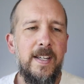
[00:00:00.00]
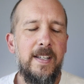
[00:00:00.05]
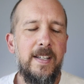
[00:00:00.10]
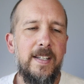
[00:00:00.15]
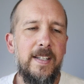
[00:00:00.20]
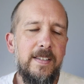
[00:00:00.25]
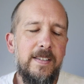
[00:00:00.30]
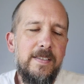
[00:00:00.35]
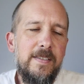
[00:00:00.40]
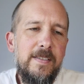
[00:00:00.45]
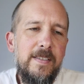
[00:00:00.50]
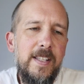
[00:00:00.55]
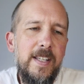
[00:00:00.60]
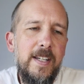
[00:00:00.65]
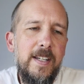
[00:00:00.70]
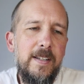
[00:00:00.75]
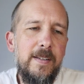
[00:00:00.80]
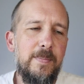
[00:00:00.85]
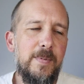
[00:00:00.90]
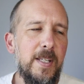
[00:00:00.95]
And
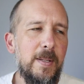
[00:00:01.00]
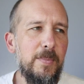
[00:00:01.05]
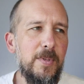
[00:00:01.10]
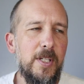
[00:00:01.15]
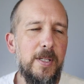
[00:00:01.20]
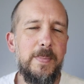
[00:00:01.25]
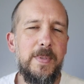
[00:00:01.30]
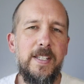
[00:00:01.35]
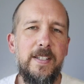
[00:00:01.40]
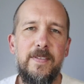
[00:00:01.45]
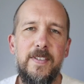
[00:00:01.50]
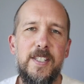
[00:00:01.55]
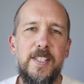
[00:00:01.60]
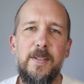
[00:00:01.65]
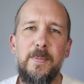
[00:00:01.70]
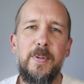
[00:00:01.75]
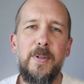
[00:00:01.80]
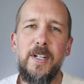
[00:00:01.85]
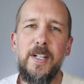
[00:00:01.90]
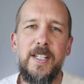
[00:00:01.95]
they're sometimes even
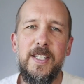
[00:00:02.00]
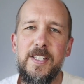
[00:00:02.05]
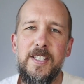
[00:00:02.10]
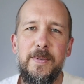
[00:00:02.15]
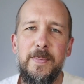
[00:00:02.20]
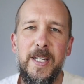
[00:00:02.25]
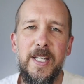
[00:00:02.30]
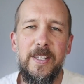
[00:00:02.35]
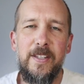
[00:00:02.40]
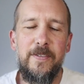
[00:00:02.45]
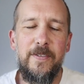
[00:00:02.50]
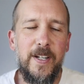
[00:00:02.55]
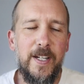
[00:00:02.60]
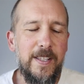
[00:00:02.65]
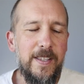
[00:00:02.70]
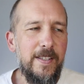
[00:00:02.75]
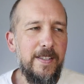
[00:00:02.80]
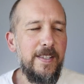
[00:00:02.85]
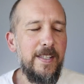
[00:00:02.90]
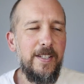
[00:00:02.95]
surprised about the fact
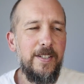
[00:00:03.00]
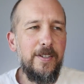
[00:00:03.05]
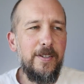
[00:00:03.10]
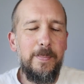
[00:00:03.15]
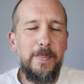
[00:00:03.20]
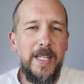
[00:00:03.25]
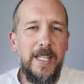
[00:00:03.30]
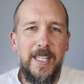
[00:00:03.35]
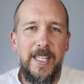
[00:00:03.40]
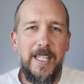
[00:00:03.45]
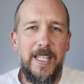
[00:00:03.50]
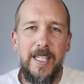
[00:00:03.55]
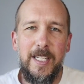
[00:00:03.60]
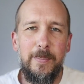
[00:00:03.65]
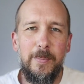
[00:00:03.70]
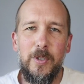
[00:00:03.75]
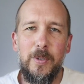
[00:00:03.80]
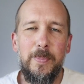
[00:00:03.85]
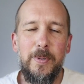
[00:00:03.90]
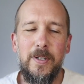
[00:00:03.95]
that they're not making any
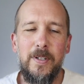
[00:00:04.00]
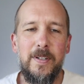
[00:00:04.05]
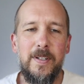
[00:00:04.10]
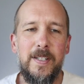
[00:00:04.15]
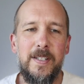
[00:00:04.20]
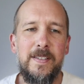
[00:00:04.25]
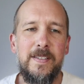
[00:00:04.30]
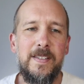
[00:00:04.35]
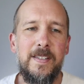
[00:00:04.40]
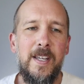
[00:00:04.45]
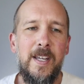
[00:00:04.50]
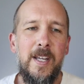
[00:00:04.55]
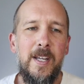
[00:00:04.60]
more progress,